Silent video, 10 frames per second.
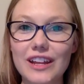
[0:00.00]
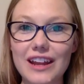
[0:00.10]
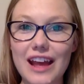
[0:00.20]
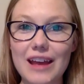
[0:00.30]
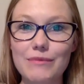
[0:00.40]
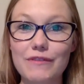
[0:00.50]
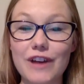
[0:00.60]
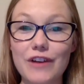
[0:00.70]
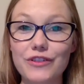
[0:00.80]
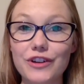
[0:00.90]
and I am the
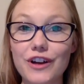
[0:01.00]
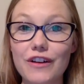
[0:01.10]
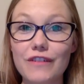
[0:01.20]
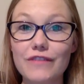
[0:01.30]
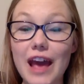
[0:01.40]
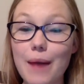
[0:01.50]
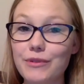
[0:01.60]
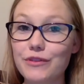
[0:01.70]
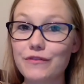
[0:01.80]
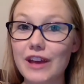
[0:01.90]
founder of the Happy
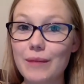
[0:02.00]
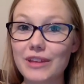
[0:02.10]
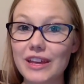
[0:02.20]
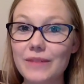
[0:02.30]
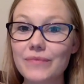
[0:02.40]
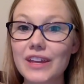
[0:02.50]
Root family.